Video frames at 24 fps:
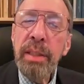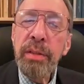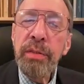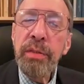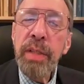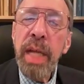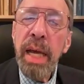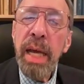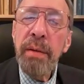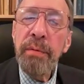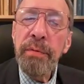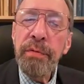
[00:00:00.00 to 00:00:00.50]

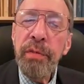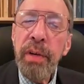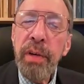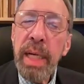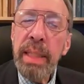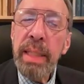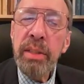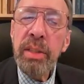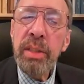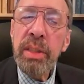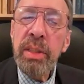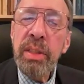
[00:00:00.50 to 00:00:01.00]
And
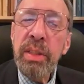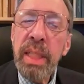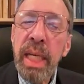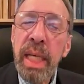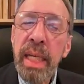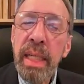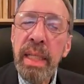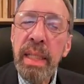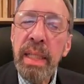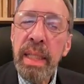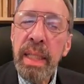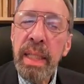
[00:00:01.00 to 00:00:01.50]
Frances
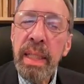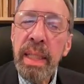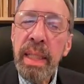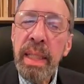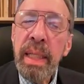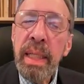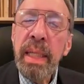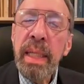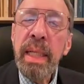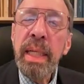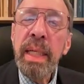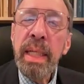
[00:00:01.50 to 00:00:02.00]
said,
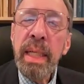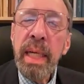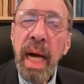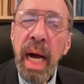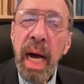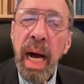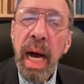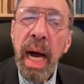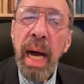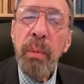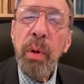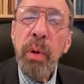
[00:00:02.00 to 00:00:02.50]

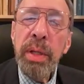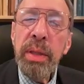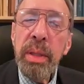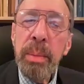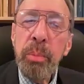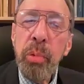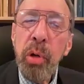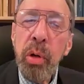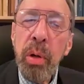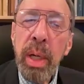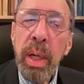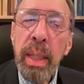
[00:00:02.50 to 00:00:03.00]
I want
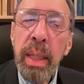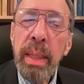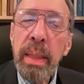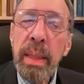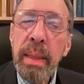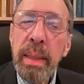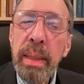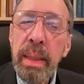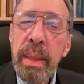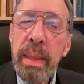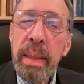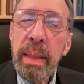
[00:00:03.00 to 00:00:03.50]
the boy.
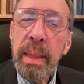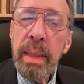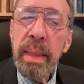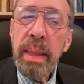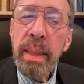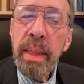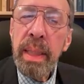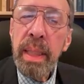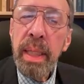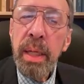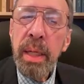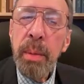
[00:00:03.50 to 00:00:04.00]

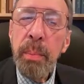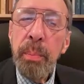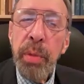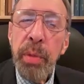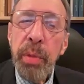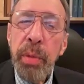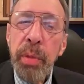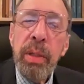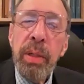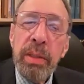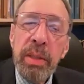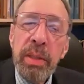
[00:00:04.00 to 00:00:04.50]

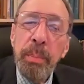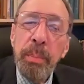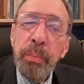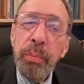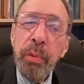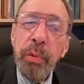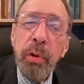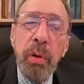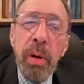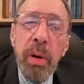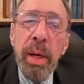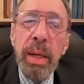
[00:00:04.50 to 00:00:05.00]
Because the
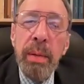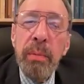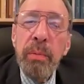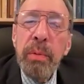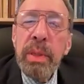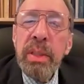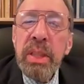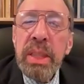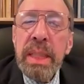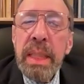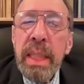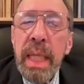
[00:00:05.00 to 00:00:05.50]
boy
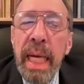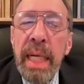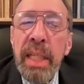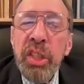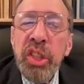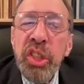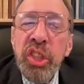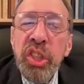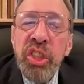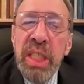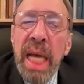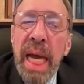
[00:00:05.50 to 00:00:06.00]
was
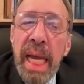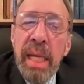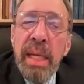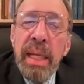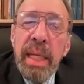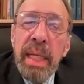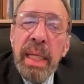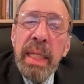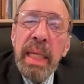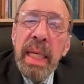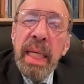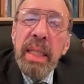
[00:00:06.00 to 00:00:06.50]

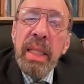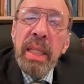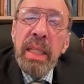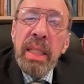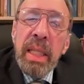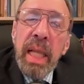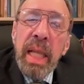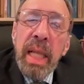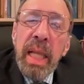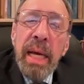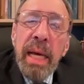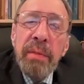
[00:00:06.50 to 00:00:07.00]
exciting and
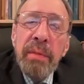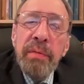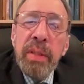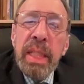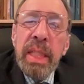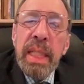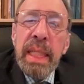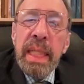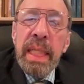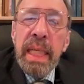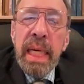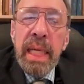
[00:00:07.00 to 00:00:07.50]

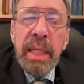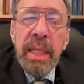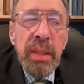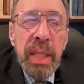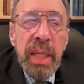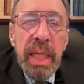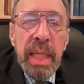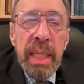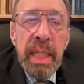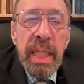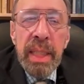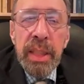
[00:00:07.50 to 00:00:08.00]
lively and
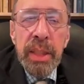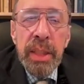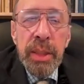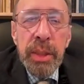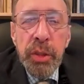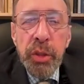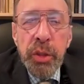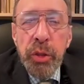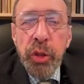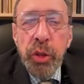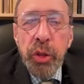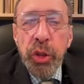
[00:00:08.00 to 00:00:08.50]

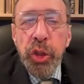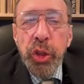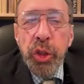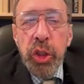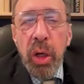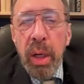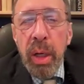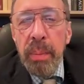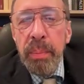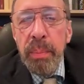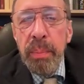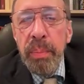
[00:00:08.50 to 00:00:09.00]

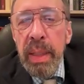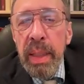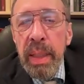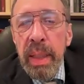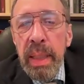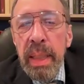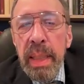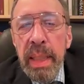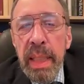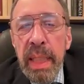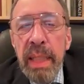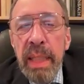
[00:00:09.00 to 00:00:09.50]
sharp,
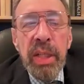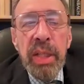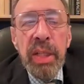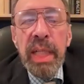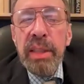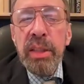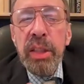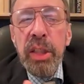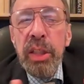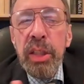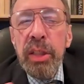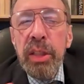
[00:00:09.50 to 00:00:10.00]
even
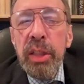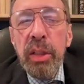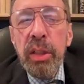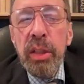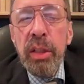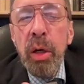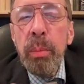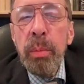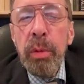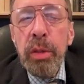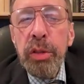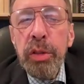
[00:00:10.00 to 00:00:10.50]
as a
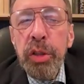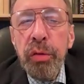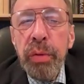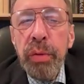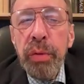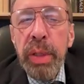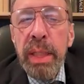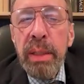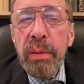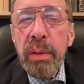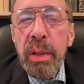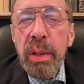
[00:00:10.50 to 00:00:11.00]
almost
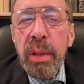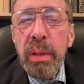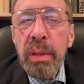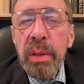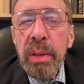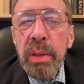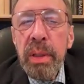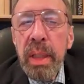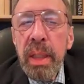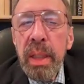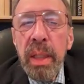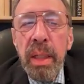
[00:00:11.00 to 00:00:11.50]

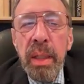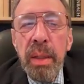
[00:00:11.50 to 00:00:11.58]
3-year-old.